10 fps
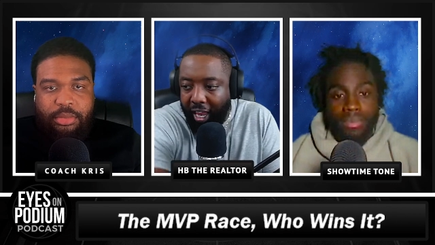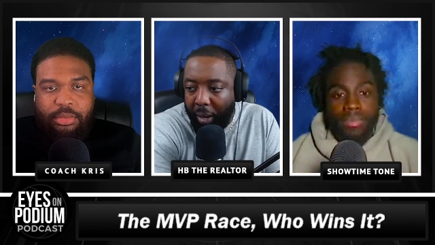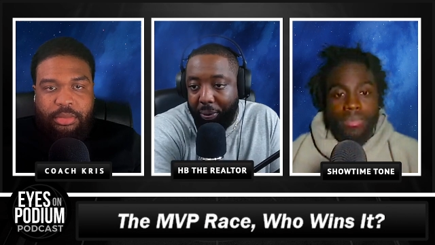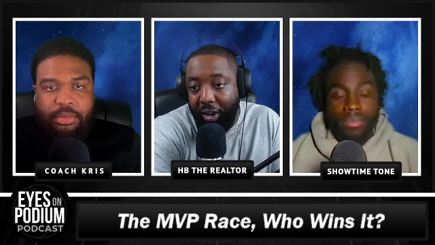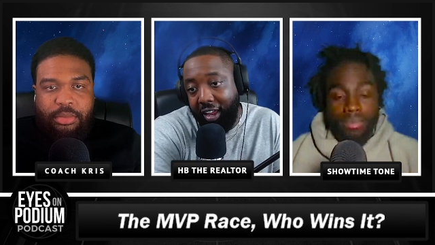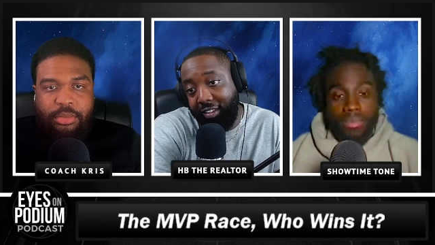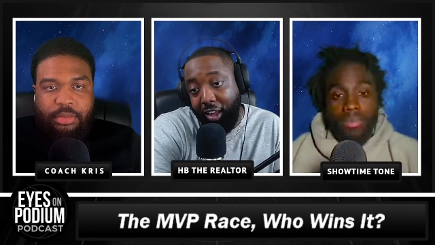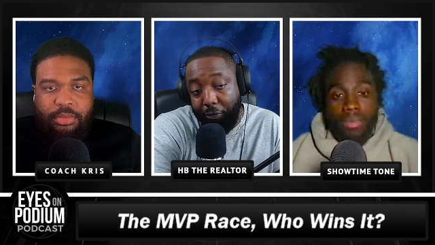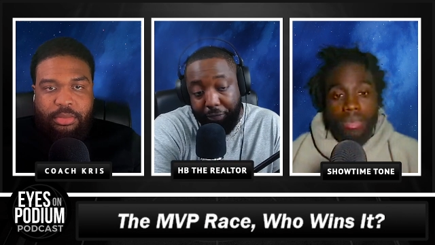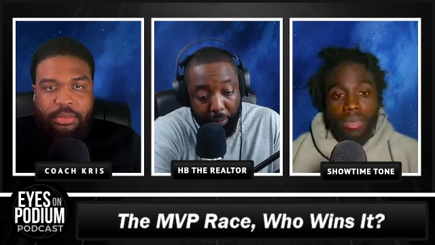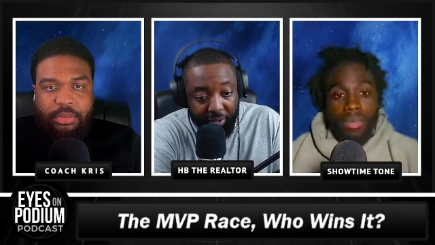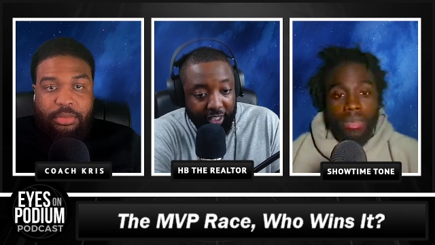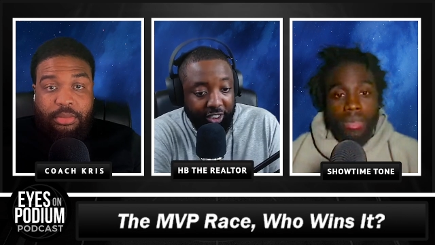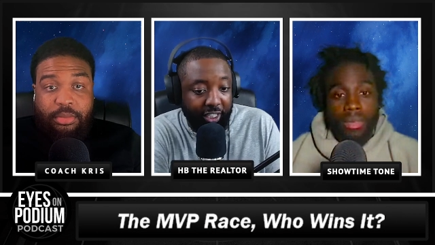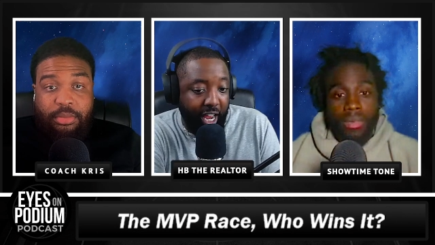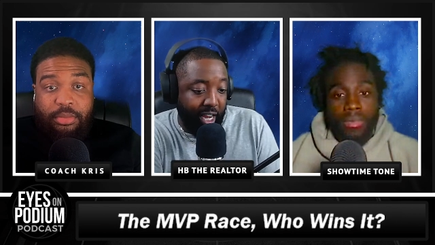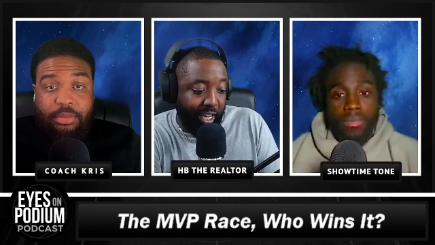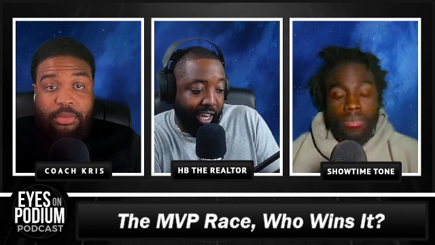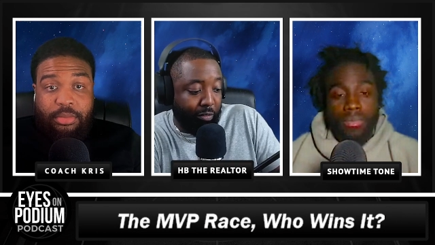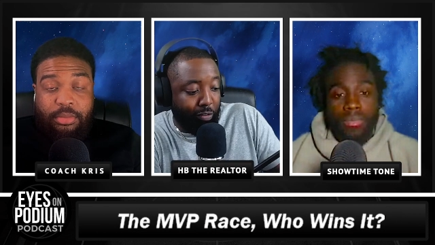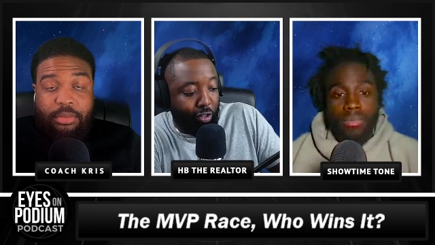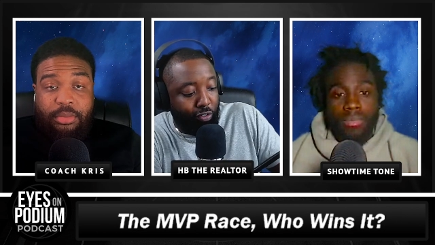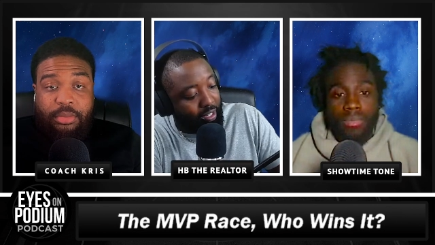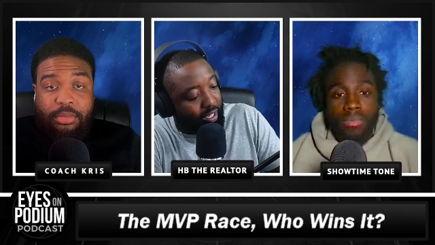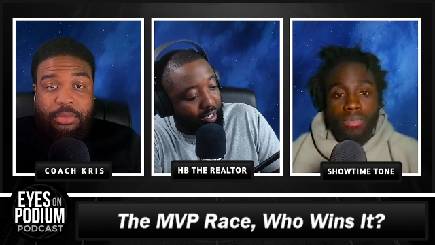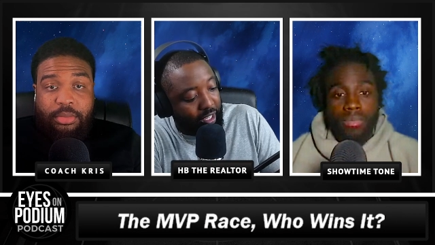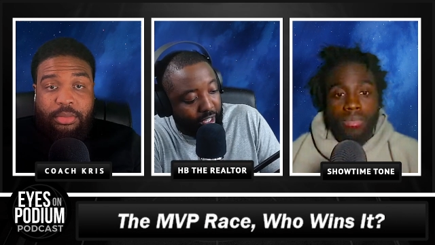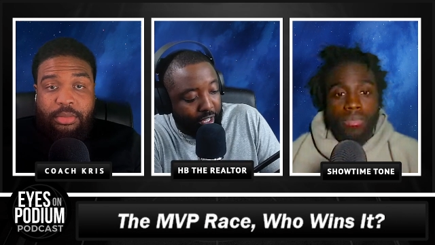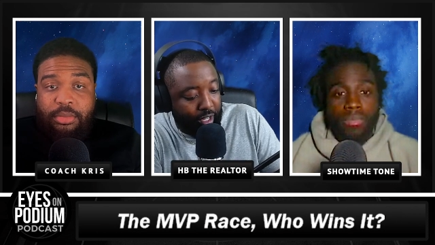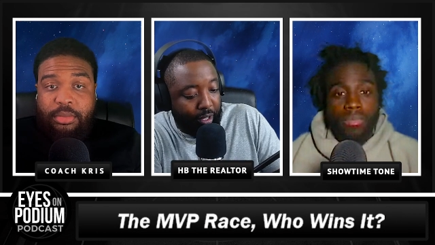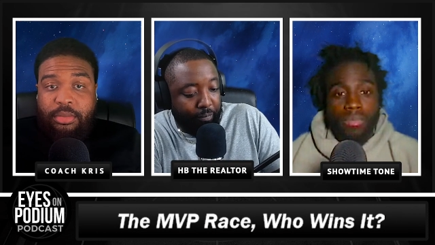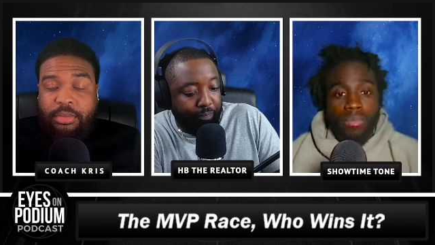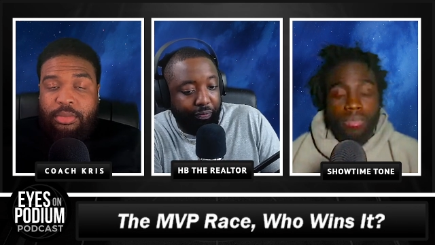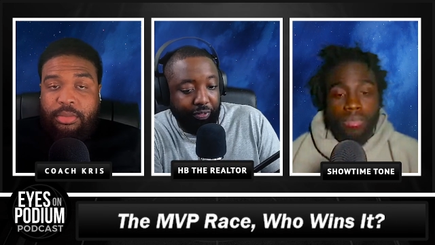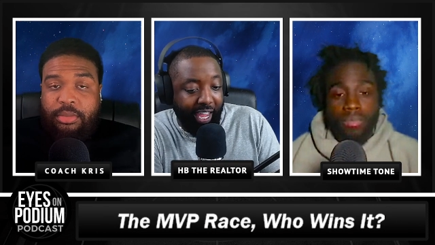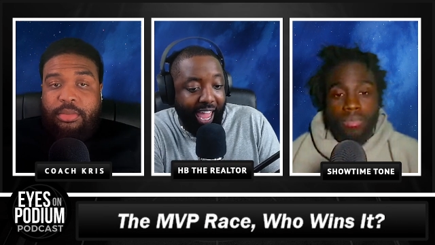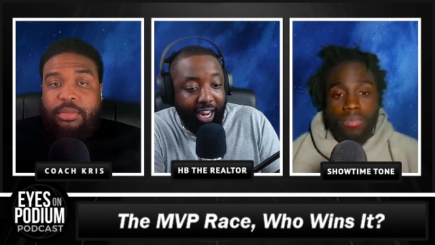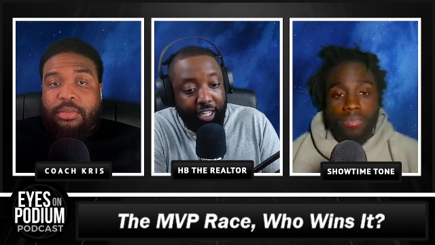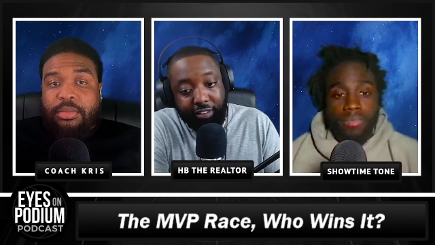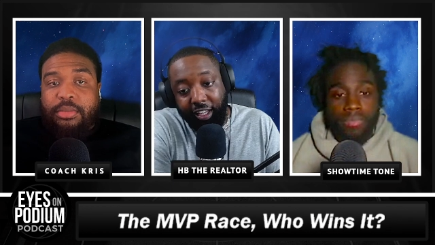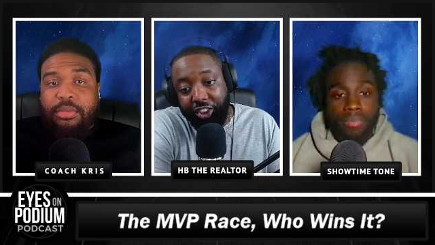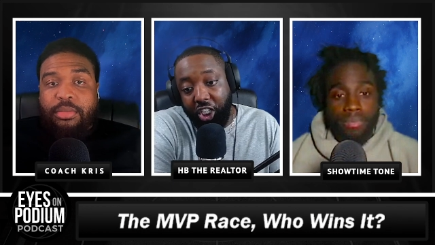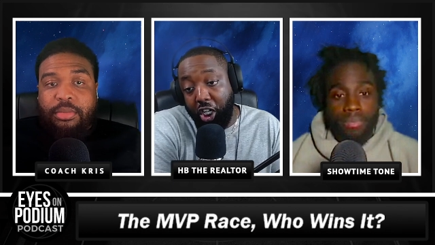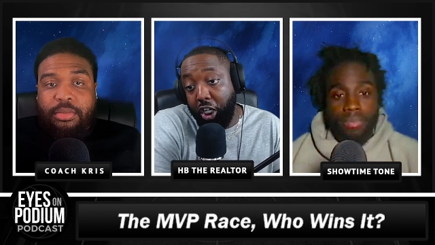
Speaker 1: he put himself in a position that he's literally they got a, such a